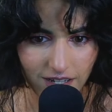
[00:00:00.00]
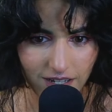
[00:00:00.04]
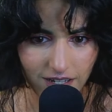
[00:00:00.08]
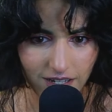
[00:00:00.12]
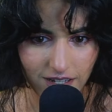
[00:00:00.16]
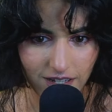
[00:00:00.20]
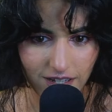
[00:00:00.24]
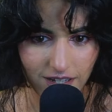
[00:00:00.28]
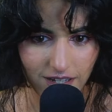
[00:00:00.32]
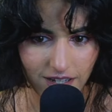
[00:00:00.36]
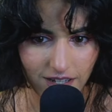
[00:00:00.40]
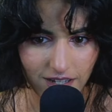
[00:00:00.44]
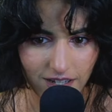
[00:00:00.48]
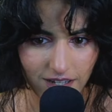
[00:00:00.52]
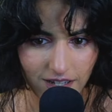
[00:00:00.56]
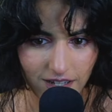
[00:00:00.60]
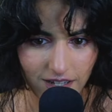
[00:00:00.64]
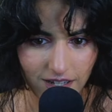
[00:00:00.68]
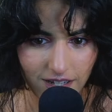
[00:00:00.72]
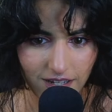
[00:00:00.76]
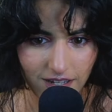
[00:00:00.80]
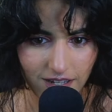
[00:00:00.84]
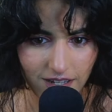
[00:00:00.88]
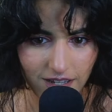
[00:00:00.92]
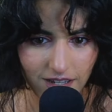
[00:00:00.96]

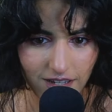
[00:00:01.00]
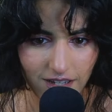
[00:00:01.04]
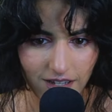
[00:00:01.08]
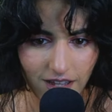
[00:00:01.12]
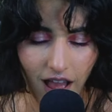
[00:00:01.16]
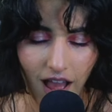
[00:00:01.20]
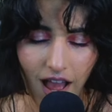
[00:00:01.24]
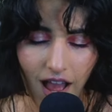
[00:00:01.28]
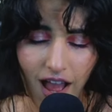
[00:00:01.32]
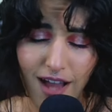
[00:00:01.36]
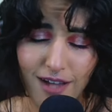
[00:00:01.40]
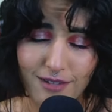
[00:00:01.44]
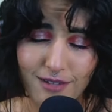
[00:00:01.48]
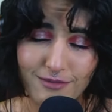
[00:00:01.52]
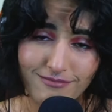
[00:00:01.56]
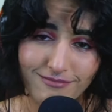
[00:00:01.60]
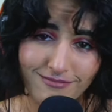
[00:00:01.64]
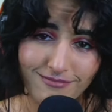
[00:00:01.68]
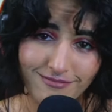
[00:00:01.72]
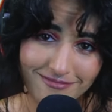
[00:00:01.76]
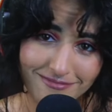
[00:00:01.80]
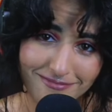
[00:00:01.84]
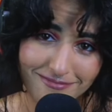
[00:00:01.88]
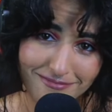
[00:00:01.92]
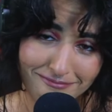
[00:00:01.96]

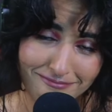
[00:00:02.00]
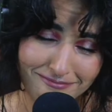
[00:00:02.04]
Nobody speaks.